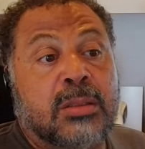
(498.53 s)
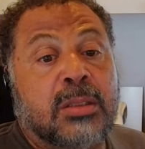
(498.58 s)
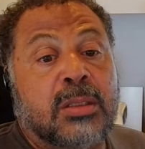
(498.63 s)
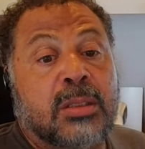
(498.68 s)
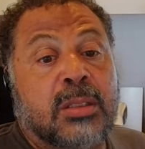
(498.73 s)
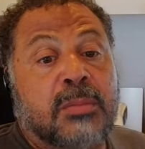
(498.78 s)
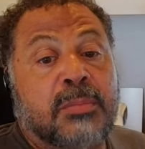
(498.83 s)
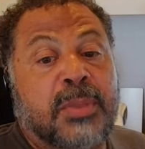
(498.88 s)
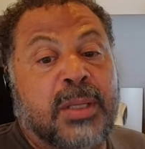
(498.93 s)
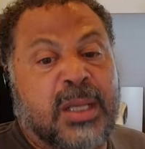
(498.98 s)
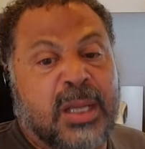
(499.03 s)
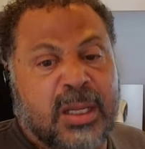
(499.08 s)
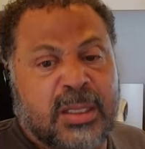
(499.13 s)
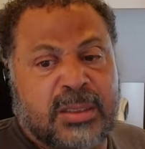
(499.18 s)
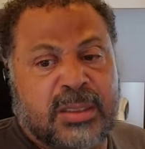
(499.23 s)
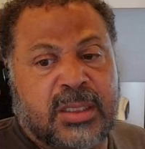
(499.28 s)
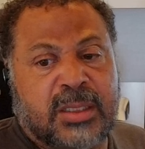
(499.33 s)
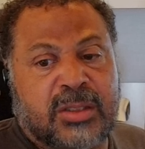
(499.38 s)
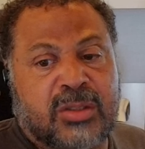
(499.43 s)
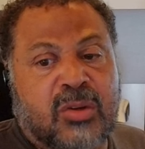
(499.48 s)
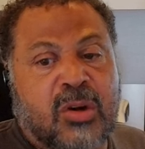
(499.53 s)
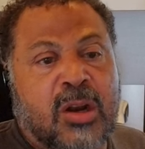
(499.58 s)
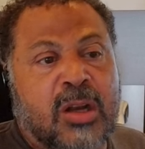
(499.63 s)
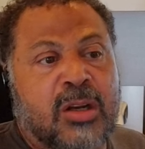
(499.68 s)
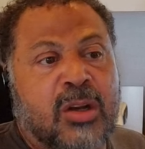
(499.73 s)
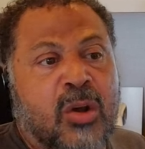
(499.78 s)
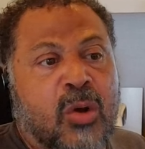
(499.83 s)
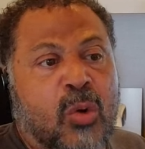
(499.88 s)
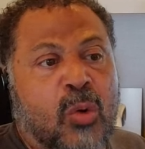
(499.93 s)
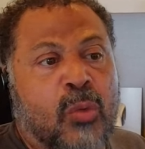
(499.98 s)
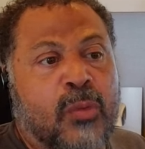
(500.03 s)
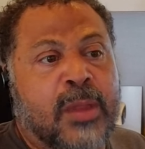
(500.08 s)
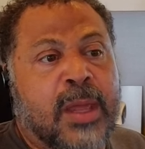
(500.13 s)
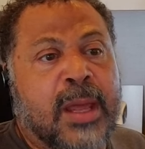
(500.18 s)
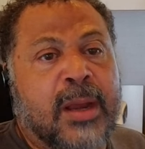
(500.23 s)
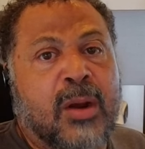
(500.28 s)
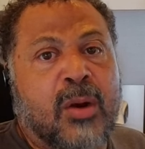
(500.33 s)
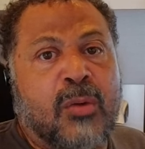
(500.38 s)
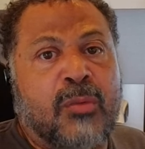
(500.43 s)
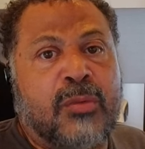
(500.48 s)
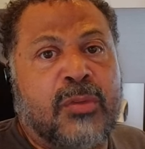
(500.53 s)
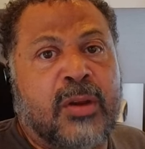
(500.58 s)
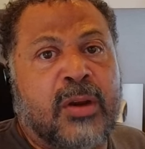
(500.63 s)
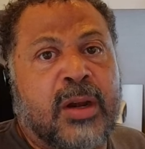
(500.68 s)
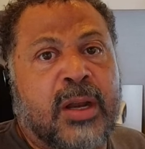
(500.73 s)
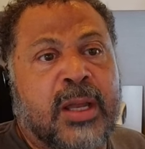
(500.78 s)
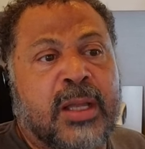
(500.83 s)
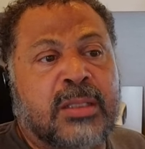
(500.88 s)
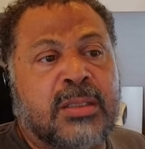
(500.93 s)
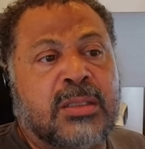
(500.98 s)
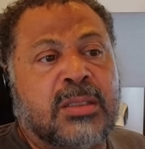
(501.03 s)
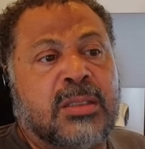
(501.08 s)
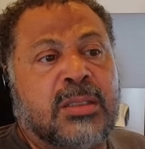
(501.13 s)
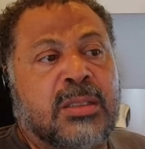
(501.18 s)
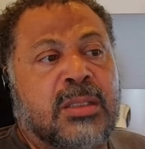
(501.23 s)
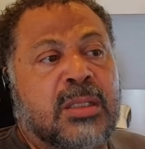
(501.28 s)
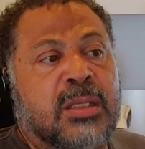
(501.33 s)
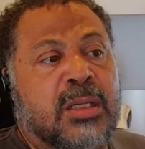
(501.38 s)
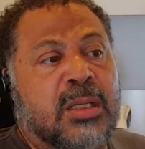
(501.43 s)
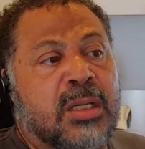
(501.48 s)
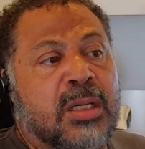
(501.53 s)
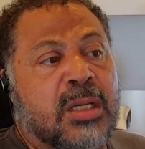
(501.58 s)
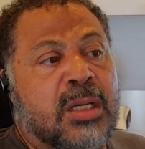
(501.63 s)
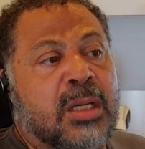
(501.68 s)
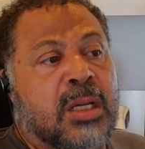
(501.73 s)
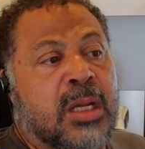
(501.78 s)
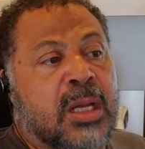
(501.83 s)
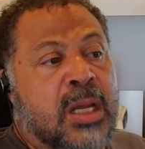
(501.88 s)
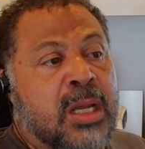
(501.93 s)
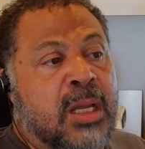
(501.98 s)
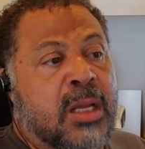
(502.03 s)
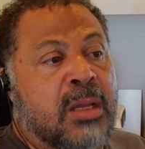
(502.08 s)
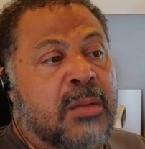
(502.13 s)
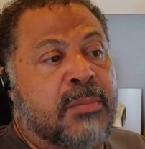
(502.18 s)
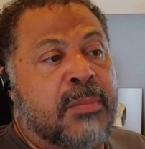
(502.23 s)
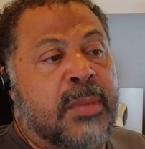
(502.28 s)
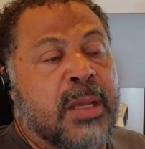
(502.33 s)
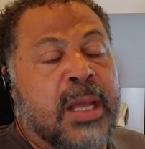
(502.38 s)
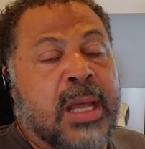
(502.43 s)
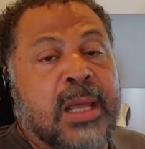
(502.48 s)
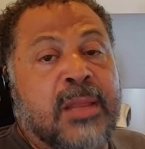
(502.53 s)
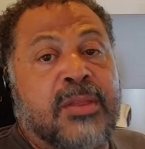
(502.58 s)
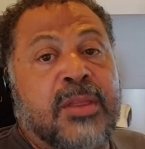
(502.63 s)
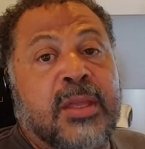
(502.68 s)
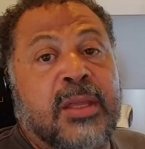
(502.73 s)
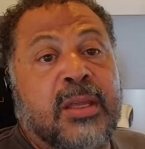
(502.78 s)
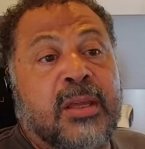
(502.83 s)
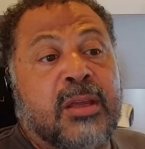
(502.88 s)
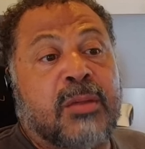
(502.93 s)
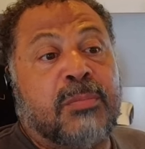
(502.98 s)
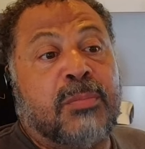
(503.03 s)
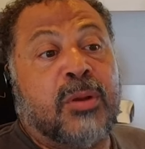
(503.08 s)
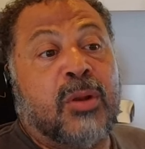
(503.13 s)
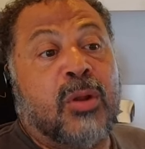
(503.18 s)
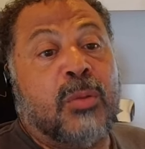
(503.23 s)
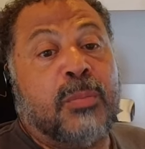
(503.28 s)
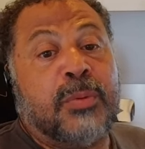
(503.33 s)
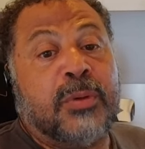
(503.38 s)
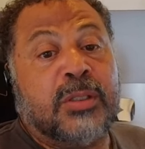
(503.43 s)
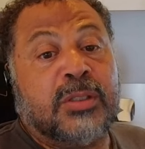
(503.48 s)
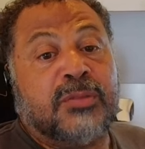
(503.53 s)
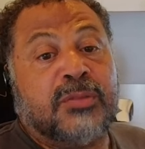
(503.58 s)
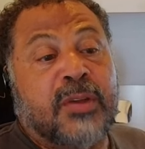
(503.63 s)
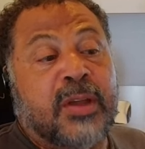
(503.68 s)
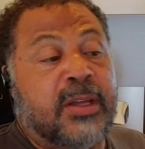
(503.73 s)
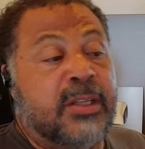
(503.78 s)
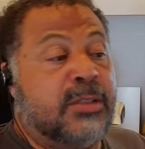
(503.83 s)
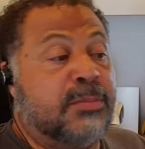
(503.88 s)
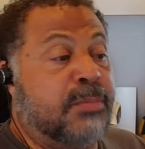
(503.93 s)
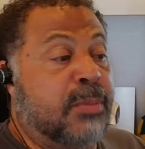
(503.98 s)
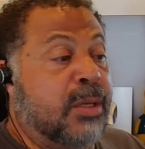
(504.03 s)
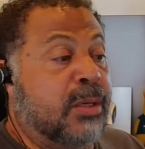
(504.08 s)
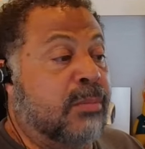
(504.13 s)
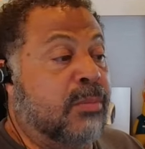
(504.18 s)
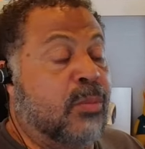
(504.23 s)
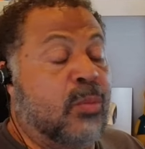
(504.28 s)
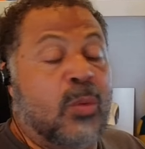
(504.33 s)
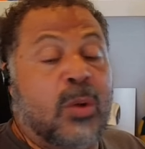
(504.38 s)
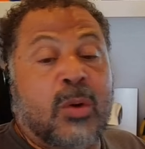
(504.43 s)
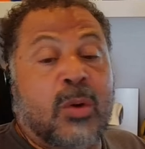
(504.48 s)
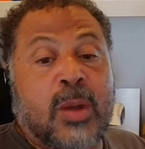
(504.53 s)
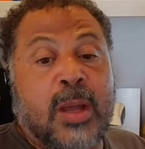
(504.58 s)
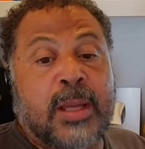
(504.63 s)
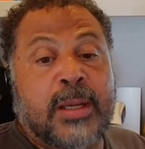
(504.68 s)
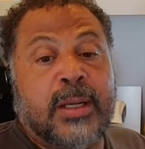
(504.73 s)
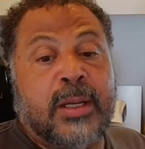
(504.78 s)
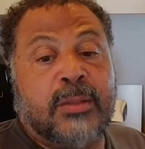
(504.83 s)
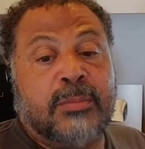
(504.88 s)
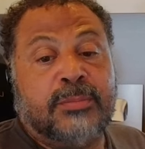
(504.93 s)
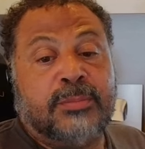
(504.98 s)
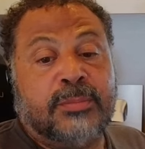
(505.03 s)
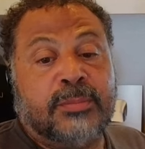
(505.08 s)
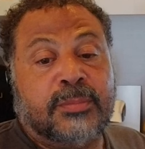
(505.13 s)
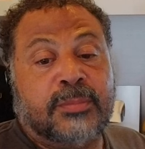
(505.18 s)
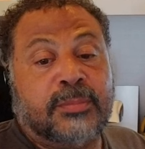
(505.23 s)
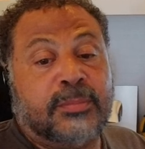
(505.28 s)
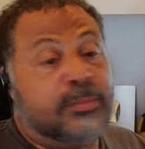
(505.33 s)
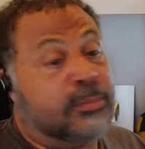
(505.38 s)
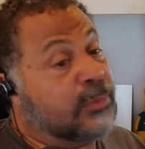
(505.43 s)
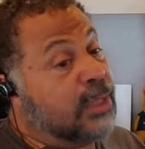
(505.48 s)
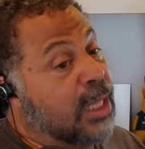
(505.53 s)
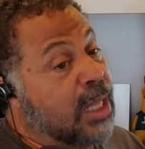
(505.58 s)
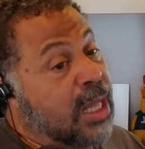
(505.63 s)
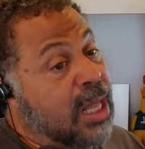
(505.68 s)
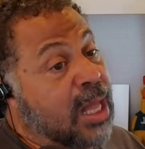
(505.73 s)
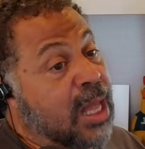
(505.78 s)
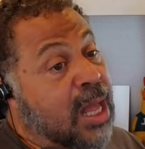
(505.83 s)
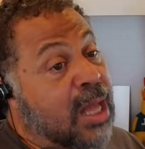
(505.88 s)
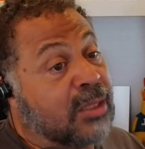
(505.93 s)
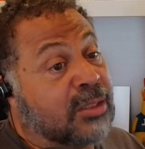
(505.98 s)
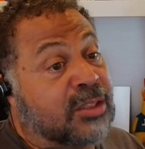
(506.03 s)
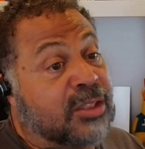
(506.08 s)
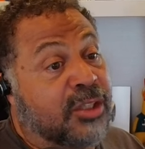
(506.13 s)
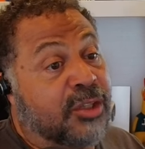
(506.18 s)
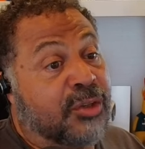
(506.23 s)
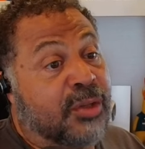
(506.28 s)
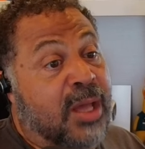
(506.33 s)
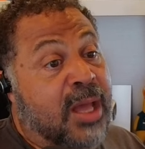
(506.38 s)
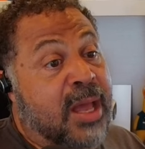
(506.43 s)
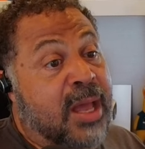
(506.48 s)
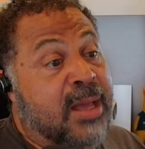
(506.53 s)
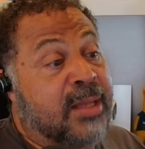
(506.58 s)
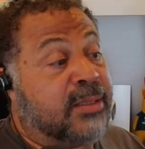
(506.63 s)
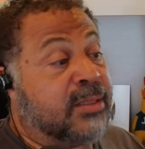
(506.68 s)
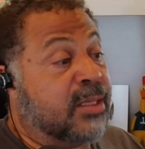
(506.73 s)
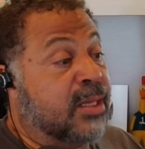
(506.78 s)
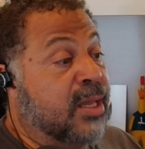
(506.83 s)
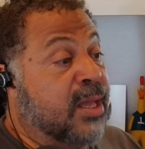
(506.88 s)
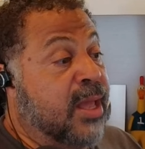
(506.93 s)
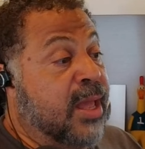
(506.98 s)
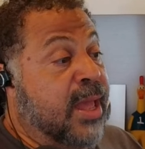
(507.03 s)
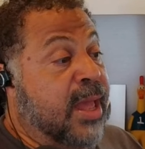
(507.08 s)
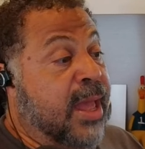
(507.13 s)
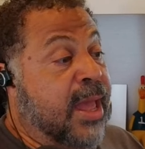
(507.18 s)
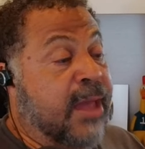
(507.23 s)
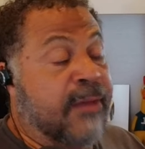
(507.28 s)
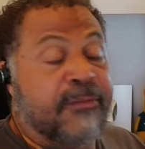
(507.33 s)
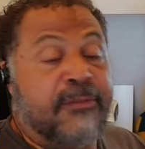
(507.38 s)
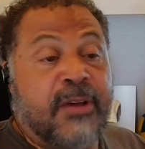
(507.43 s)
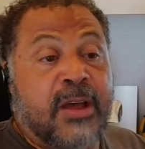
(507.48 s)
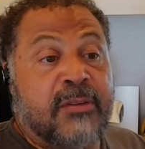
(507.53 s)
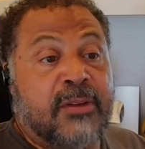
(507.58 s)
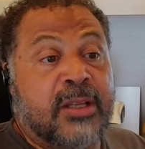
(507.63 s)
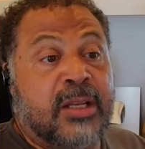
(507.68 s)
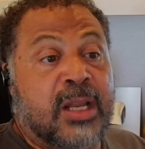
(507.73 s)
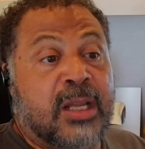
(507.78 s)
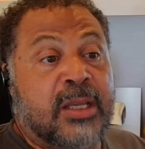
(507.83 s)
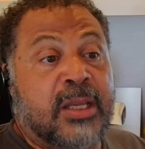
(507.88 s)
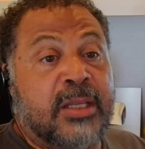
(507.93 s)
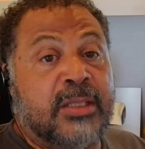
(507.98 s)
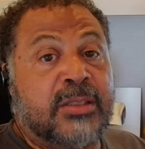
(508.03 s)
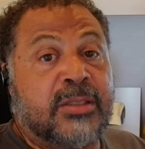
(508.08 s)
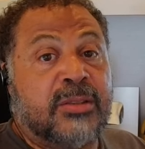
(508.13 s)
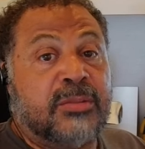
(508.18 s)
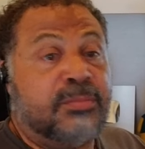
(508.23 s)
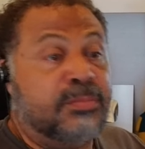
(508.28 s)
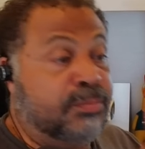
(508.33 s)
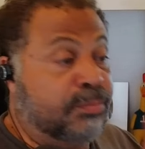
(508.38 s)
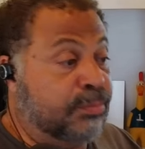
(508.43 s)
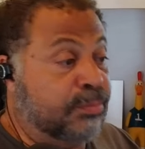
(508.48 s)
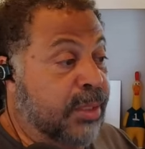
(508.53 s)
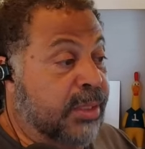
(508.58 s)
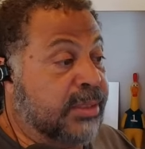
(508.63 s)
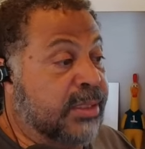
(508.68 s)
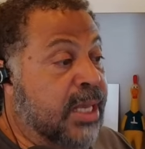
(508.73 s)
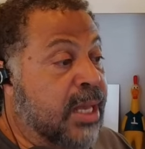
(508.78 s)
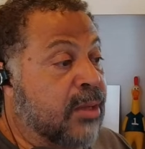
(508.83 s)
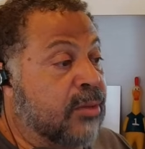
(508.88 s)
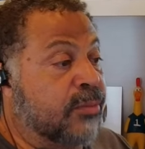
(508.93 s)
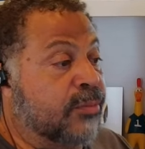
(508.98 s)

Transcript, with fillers: because he's trying to hold that over their heads? Um, I think it could blow up in his face, but what do I know? I'll see you guys at 5 o'clock Eastern. Peace out.